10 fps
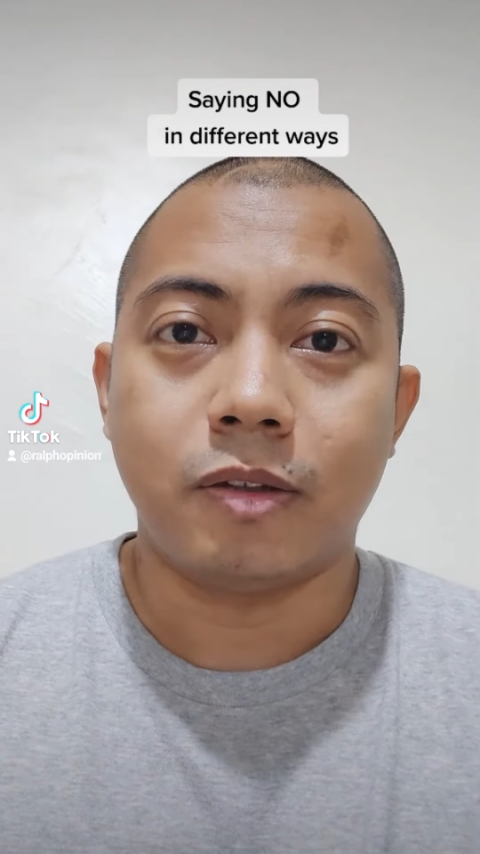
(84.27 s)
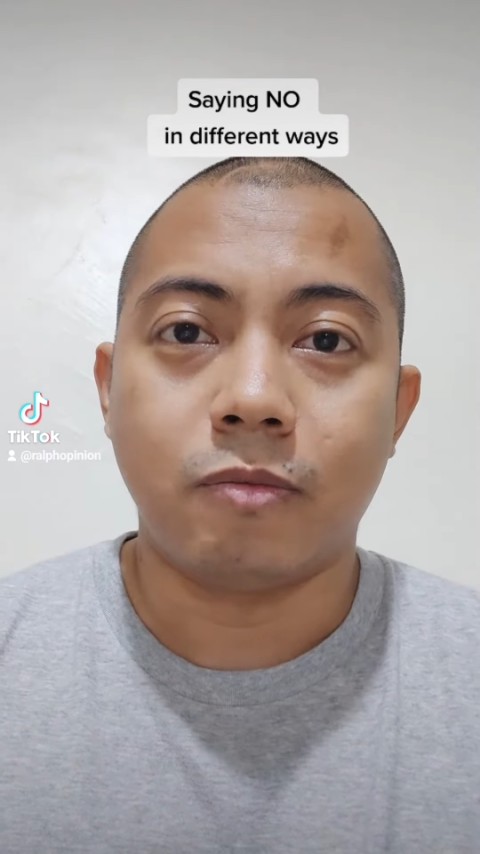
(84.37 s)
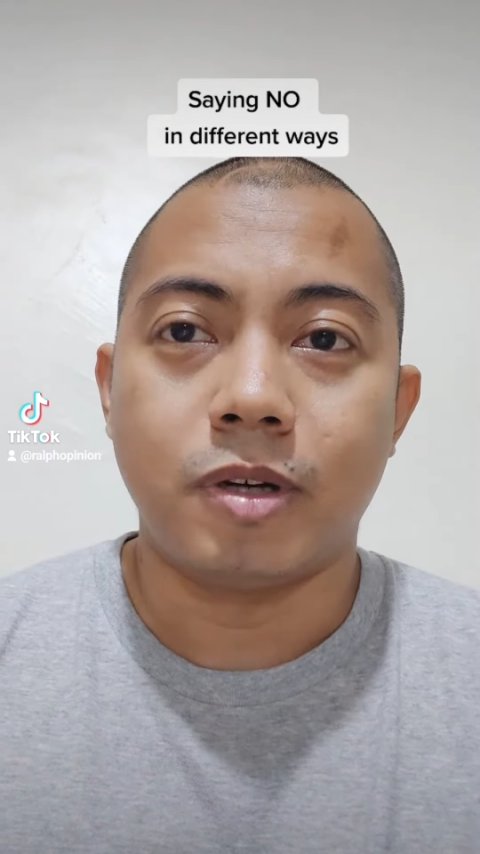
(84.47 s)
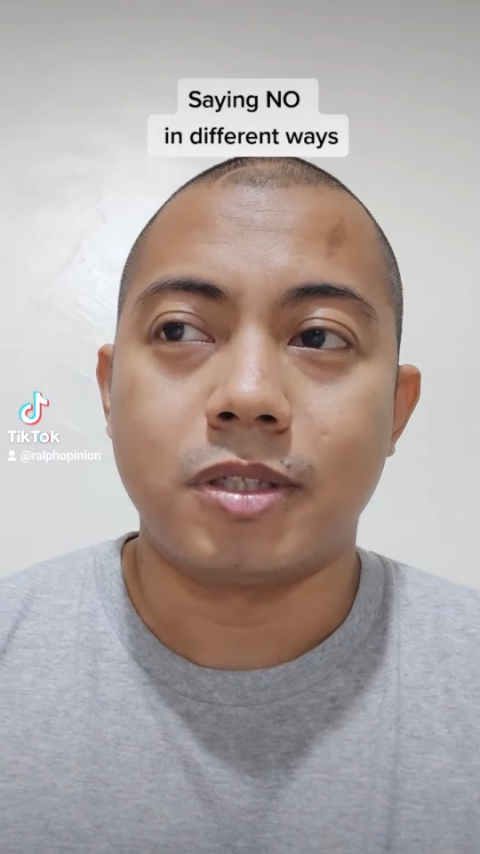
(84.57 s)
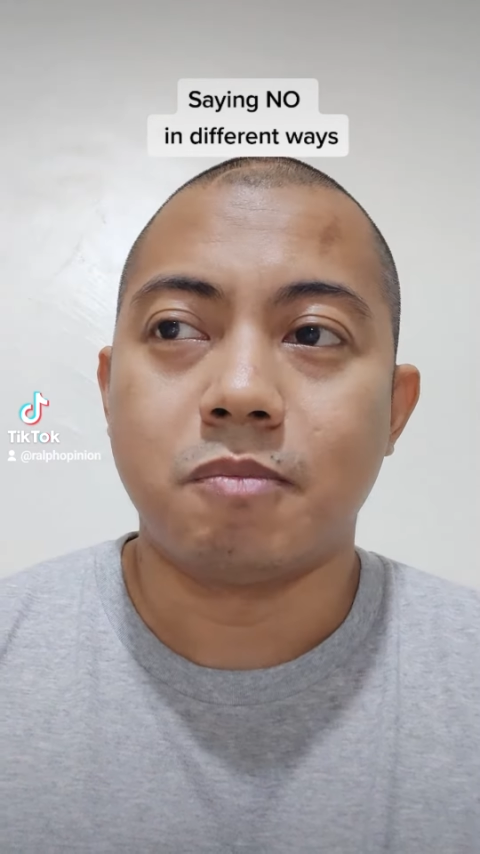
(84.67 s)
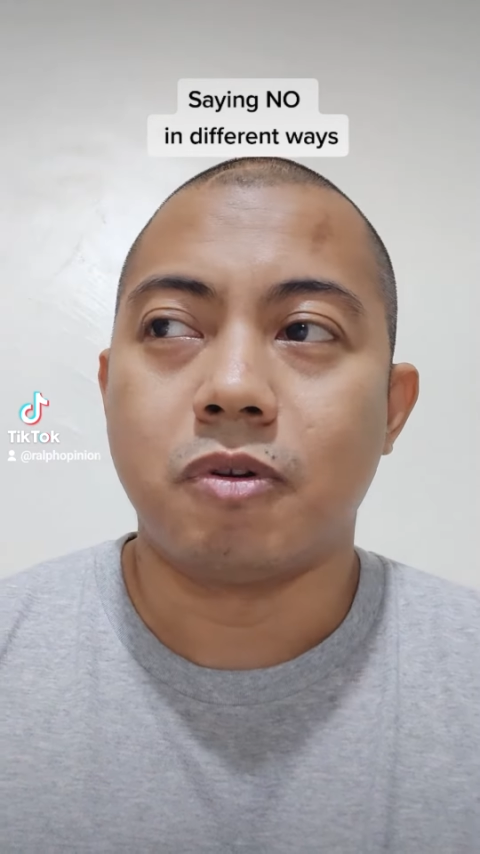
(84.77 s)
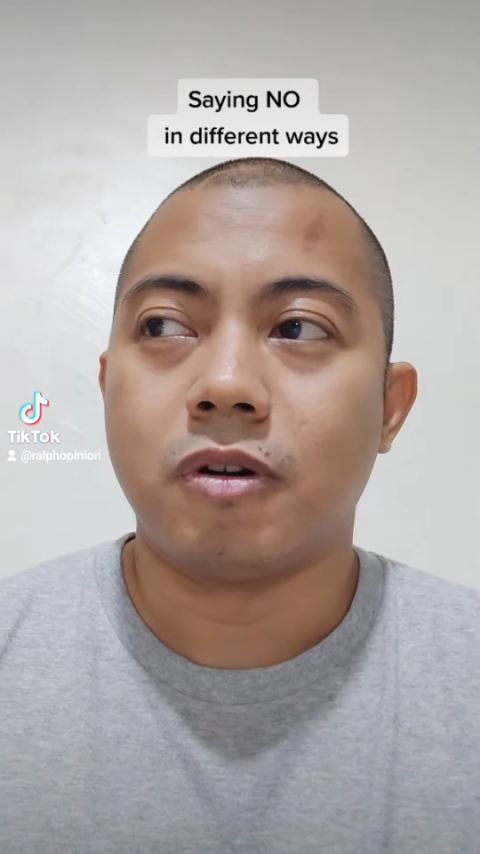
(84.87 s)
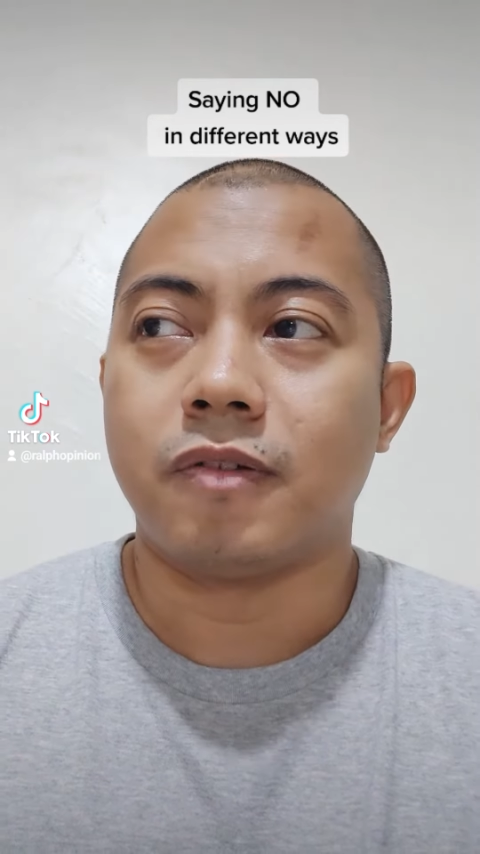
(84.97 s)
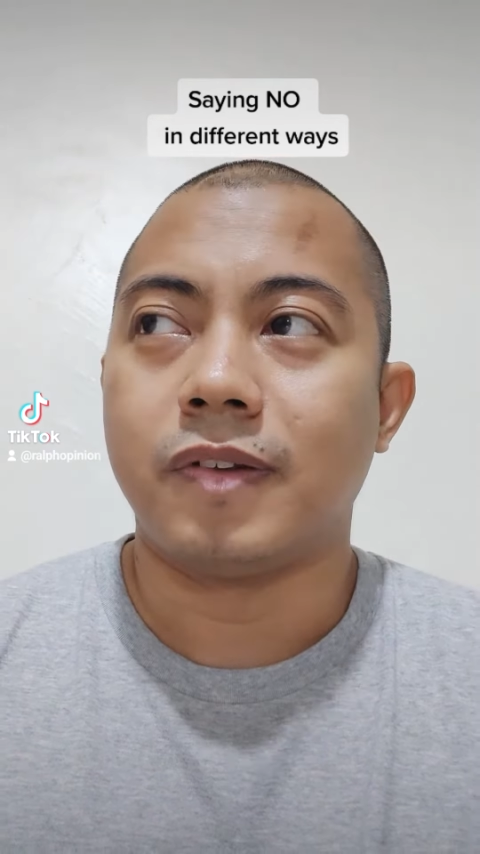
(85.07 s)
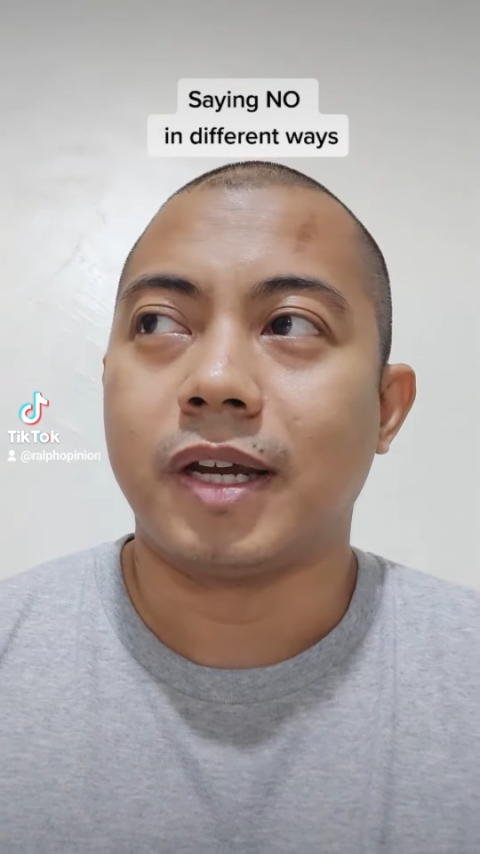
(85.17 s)
it was
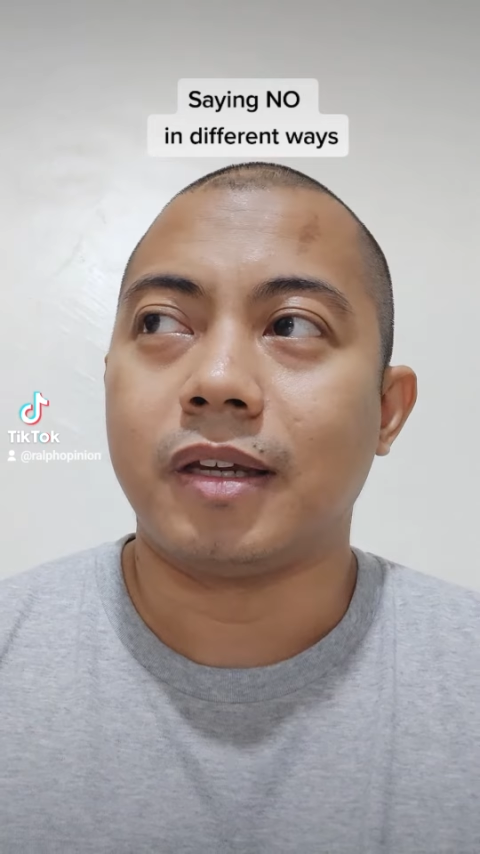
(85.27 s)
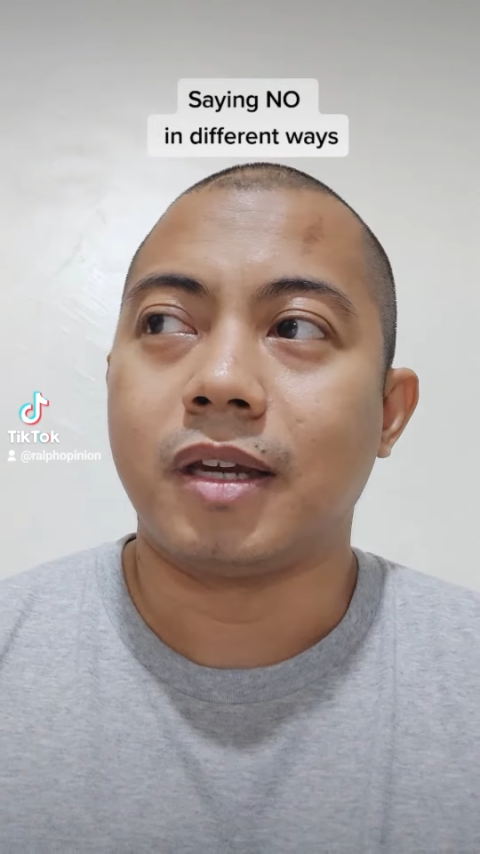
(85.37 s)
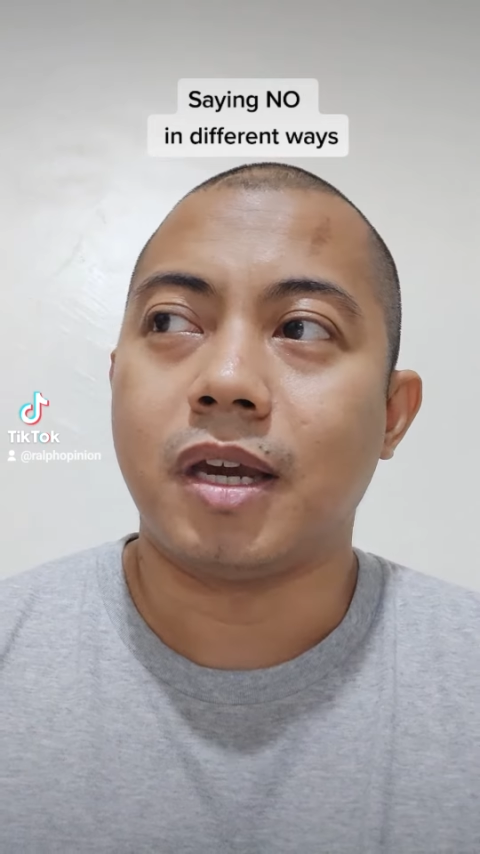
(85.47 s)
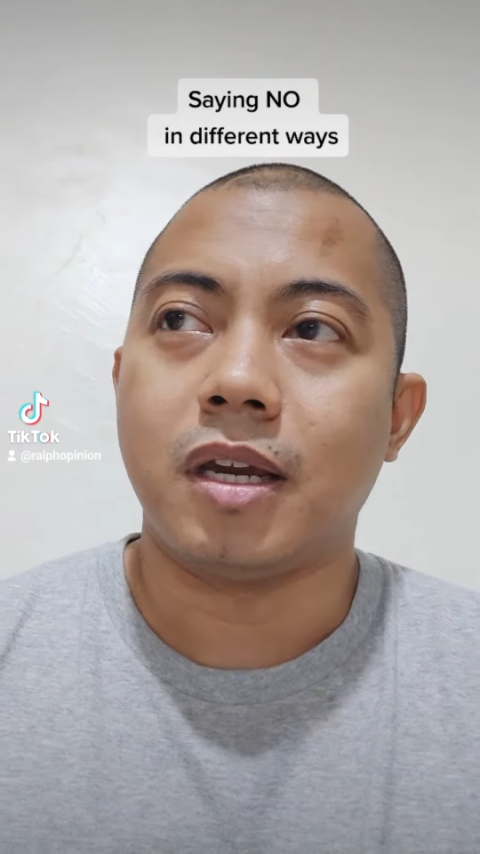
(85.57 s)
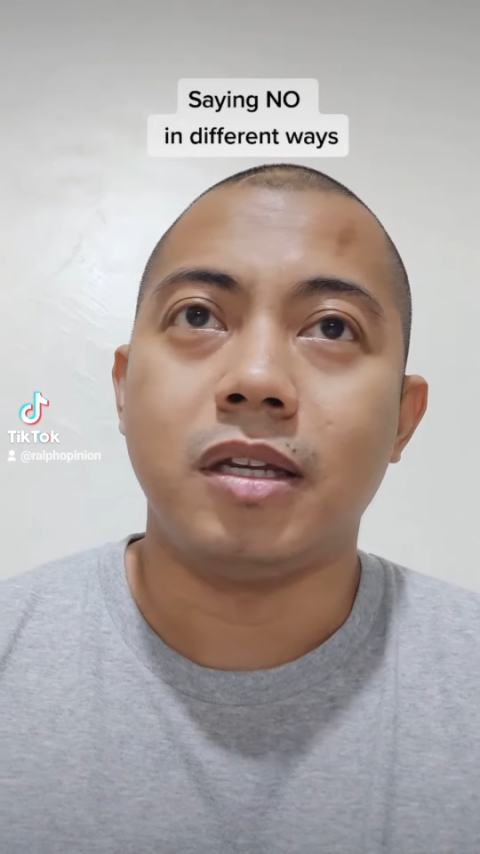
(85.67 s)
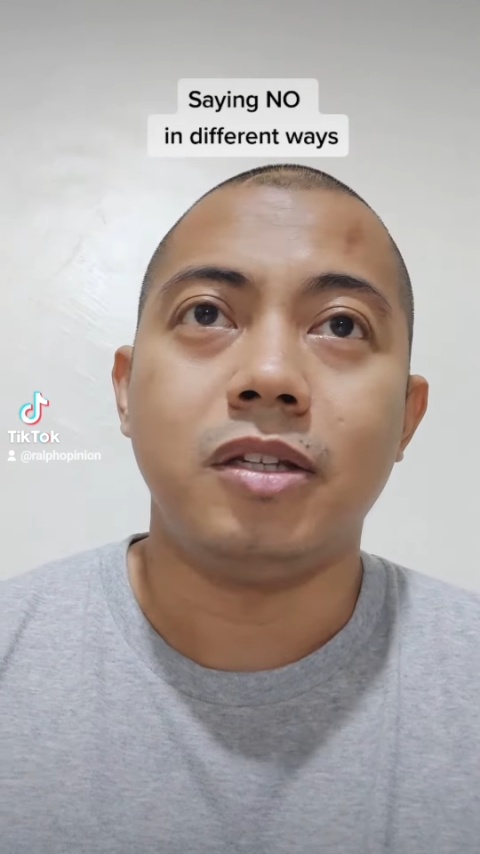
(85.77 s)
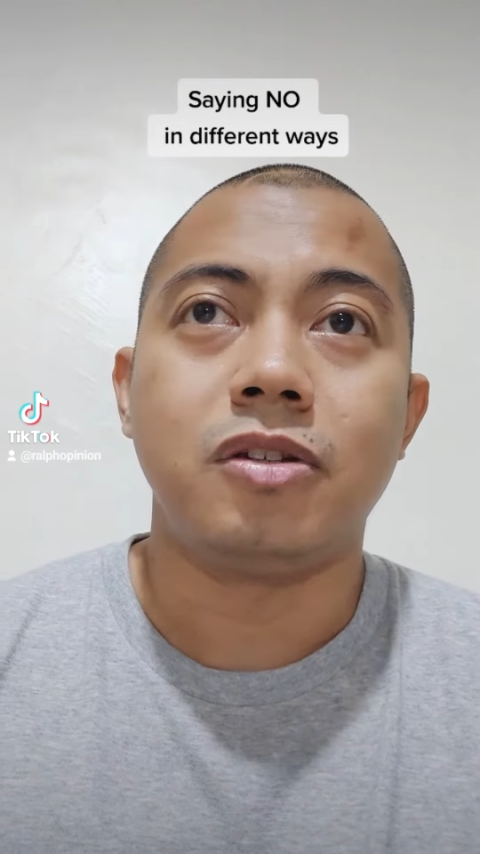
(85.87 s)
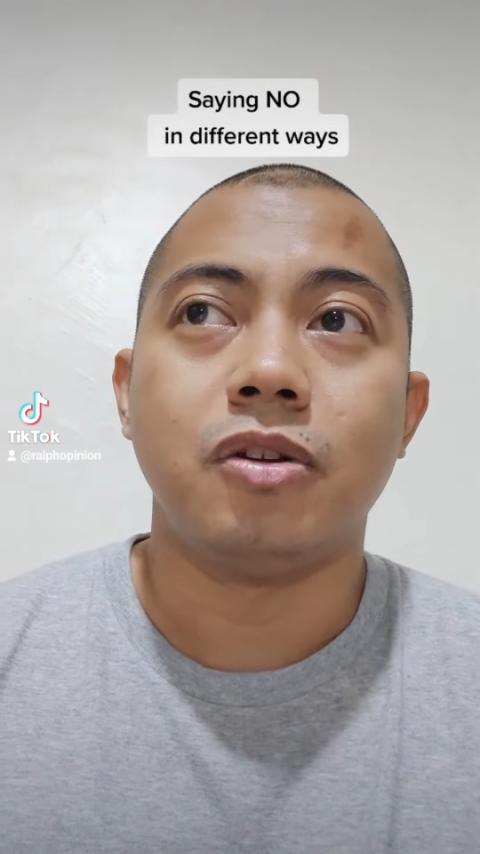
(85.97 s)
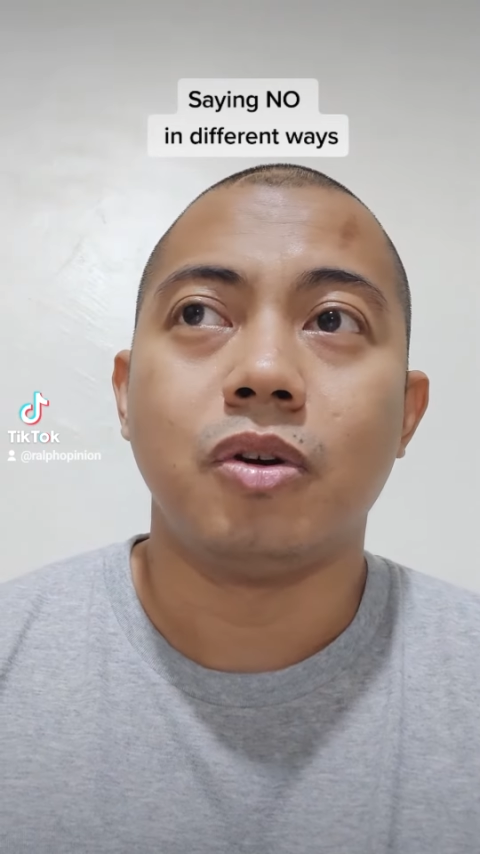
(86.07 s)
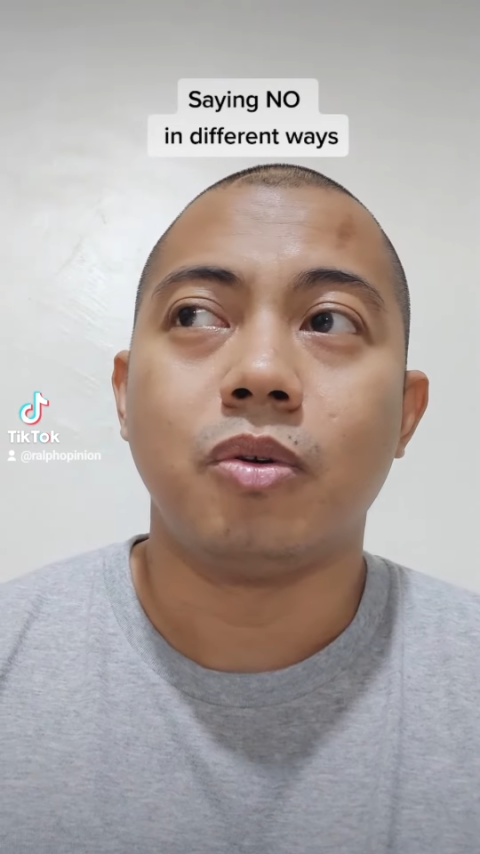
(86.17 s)
more of like, hey, I need
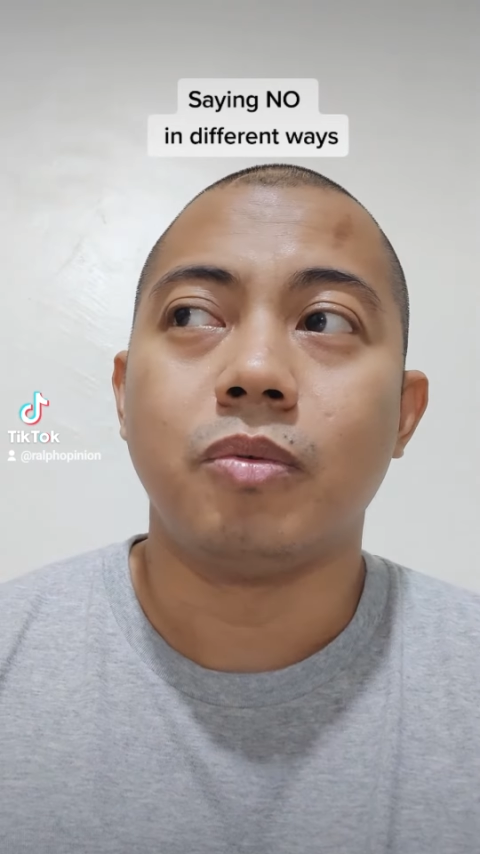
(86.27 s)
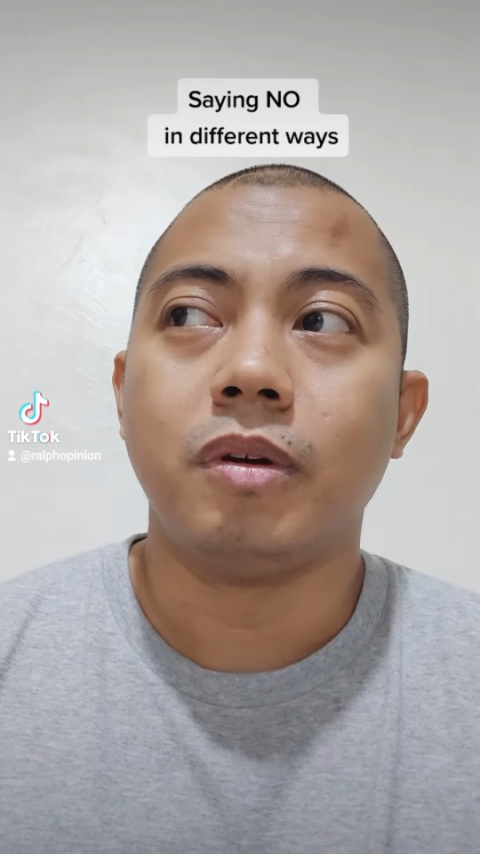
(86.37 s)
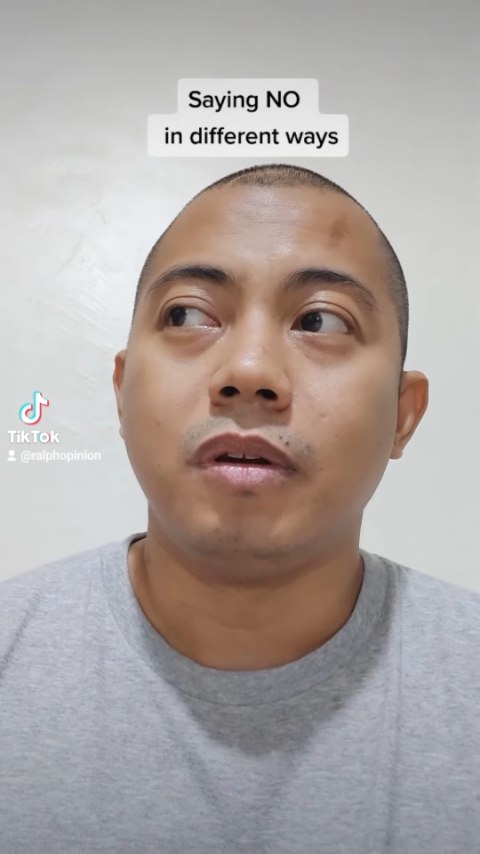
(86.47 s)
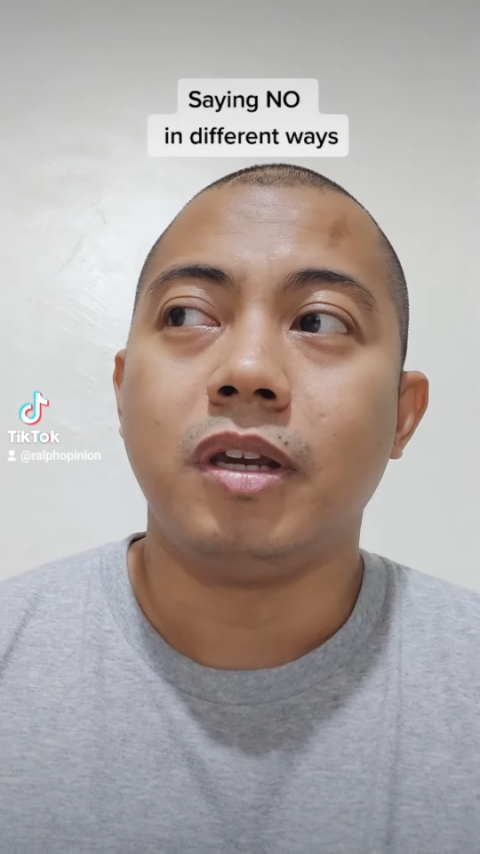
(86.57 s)
to know